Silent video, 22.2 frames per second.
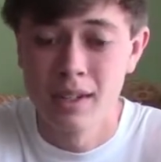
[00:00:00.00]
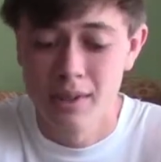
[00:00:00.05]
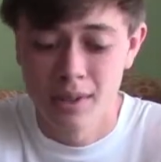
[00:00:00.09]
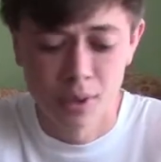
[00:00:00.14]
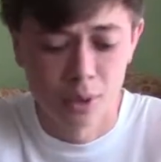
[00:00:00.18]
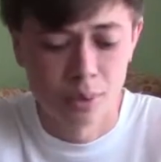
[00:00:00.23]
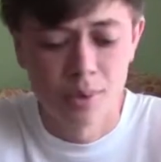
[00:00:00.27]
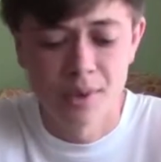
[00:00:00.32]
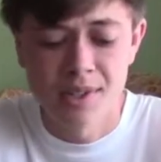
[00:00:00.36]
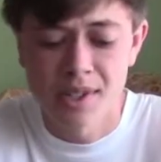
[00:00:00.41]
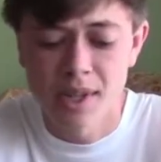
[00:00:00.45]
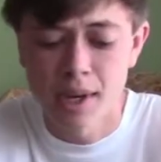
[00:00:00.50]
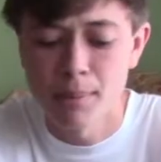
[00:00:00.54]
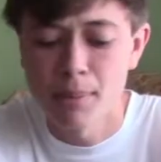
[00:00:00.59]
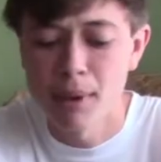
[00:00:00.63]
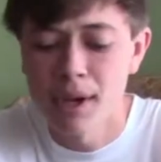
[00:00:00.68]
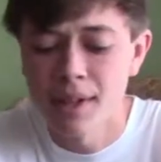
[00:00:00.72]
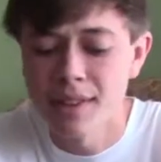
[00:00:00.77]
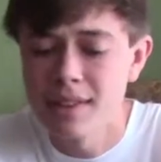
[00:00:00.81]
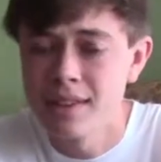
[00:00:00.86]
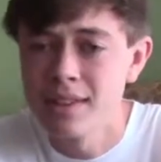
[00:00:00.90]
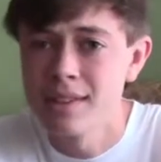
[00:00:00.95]
The only reason I
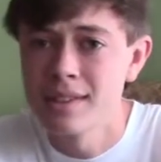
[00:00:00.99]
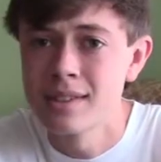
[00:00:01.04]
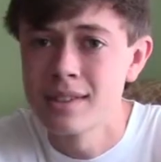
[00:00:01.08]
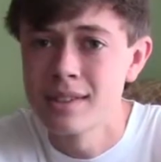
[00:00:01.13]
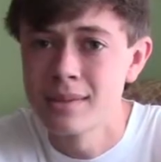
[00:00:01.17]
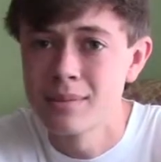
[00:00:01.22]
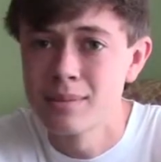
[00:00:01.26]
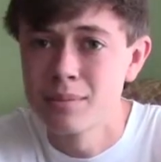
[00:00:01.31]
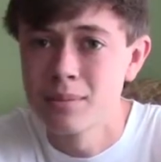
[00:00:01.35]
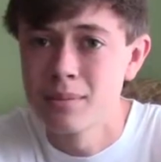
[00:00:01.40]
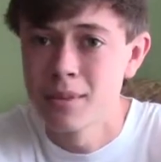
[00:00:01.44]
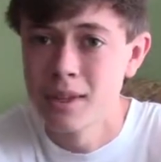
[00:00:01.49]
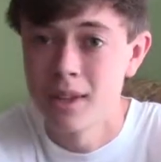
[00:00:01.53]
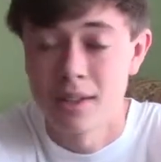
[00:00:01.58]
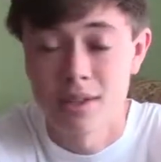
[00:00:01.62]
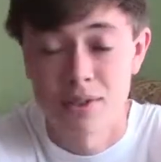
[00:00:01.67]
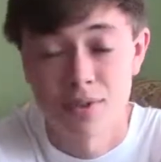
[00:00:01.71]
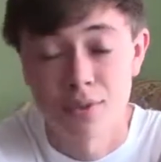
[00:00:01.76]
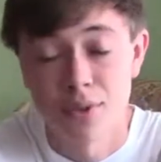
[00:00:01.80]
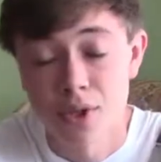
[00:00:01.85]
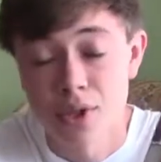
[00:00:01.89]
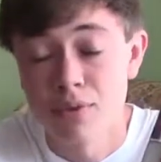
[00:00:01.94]
bought this
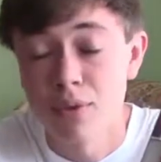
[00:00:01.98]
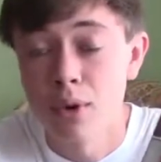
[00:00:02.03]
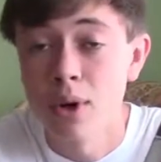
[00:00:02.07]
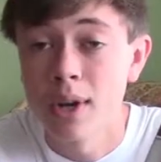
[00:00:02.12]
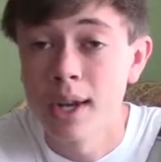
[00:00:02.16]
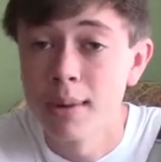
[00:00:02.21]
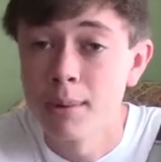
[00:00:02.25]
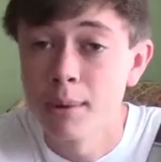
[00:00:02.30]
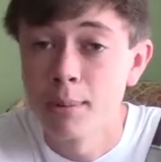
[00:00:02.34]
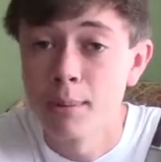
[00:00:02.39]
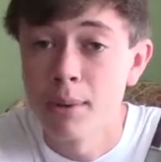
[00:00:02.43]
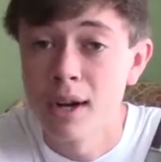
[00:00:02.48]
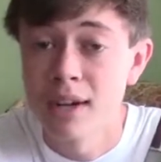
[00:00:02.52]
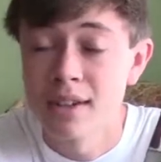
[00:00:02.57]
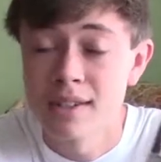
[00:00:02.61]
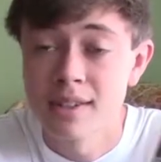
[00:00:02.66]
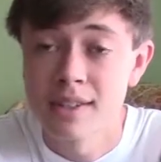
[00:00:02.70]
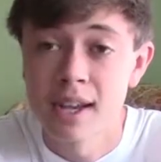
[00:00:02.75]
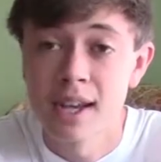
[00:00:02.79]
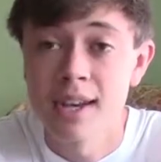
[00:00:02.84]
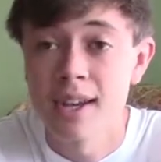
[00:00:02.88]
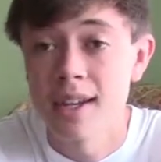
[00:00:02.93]
is, first of all, it came in a box
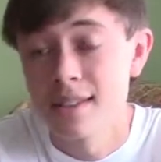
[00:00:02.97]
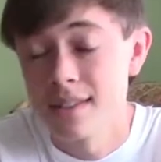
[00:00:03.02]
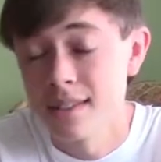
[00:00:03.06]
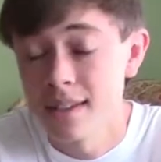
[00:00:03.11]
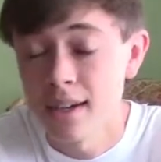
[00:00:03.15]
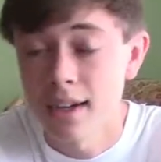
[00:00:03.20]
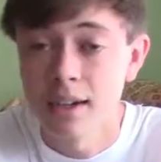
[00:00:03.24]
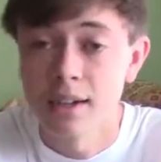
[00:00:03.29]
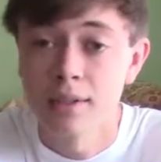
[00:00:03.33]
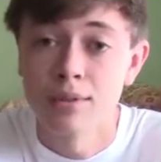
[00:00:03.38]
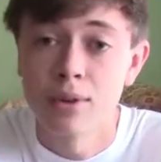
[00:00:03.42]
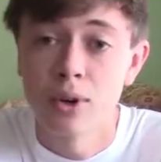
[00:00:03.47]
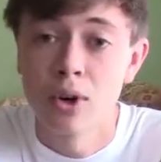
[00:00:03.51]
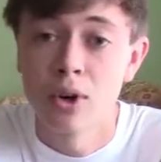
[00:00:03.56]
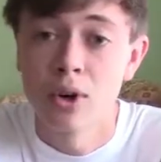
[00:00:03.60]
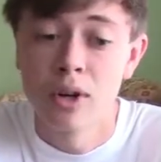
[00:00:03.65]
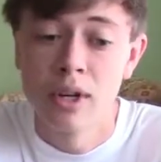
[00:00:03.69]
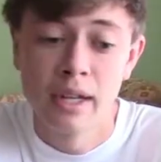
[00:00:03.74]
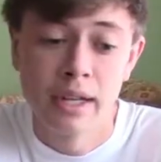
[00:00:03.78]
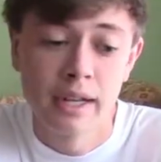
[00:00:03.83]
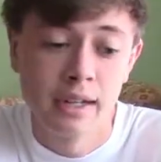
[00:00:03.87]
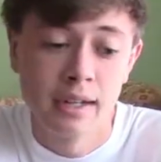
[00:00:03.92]
set, and second of
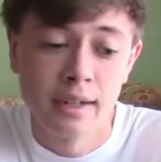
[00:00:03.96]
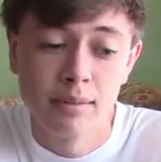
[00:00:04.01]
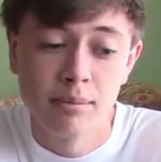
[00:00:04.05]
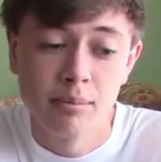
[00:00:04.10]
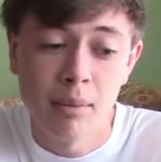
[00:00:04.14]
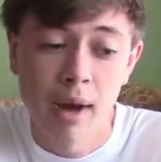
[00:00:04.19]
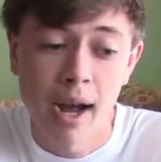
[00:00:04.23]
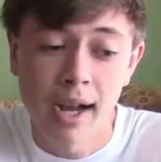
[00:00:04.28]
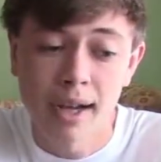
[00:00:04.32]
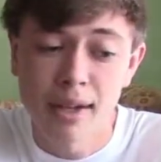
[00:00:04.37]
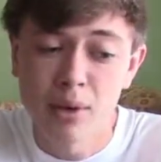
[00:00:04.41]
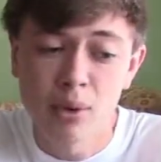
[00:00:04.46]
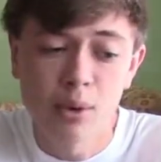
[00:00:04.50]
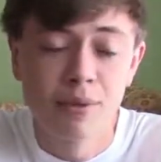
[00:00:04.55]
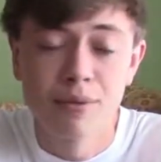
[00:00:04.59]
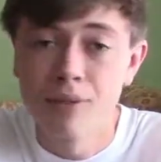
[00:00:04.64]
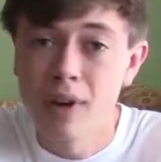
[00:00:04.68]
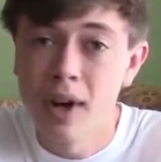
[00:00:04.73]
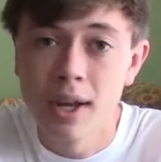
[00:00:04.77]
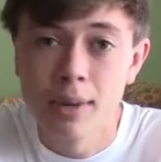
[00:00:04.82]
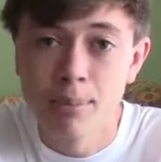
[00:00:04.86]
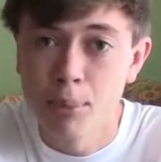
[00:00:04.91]
all, I can only
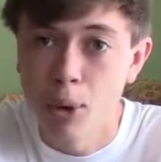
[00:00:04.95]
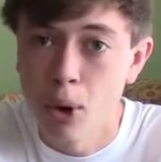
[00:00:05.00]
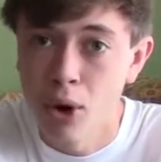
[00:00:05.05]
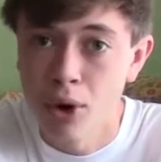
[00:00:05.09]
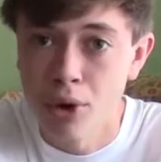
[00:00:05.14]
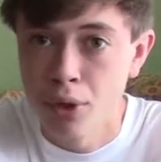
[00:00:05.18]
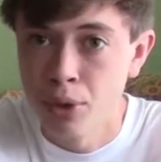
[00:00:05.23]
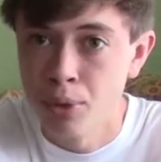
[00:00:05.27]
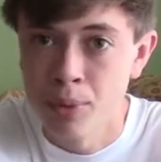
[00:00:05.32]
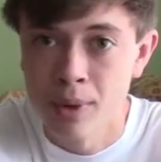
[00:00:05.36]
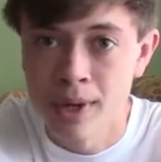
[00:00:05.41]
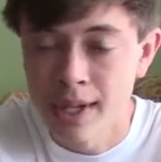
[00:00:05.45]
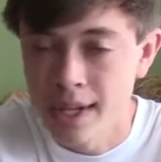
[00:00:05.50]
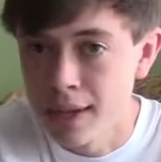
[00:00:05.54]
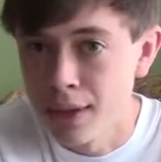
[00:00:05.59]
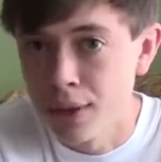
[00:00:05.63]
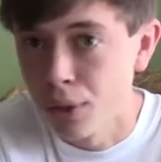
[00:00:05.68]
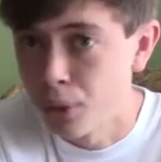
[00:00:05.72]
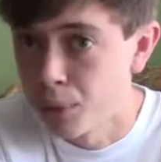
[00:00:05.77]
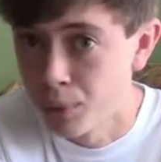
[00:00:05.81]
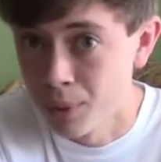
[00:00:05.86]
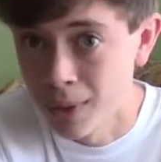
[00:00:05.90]
find Part 3
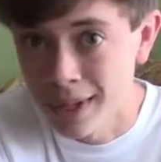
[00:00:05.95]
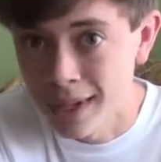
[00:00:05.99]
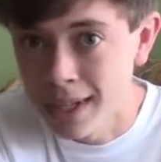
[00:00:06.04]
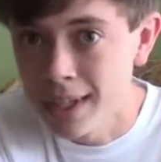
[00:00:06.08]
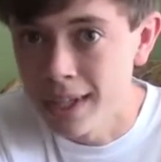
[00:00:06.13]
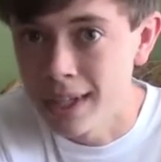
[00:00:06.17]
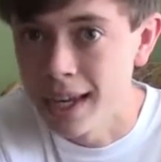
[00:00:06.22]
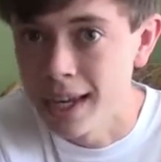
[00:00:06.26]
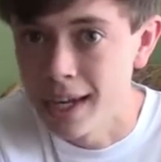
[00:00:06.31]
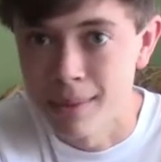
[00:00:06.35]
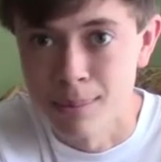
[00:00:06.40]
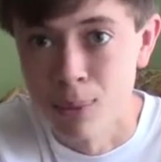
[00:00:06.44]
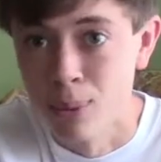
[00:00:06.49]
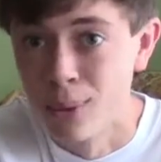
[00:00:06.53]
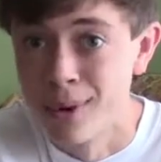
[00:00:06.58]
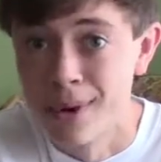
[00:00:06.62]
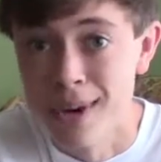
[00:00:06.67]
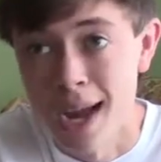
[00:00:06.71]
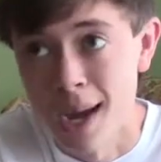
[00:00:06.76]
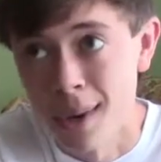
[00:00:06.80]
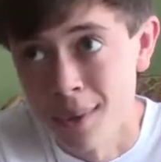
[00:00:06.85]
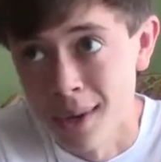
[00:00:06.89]
in 3D
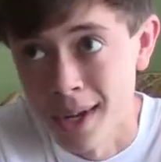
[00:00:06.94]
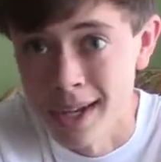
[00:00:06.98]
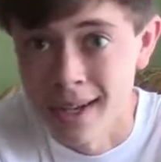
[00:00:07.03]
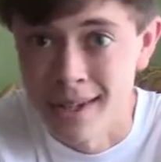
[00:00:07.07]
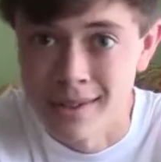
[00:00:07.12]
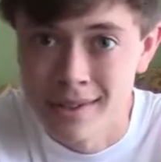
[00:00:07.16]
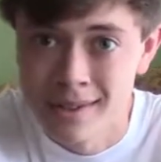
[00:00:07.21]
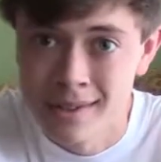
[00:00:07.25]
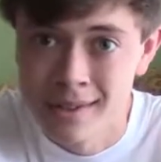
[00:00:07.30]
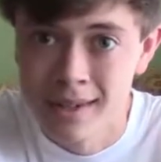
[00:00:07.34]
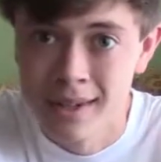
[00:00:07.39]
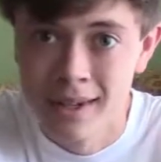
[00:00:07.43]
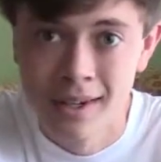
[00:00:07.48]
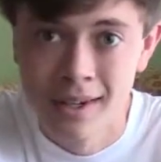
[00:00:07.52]
anymore nowadays.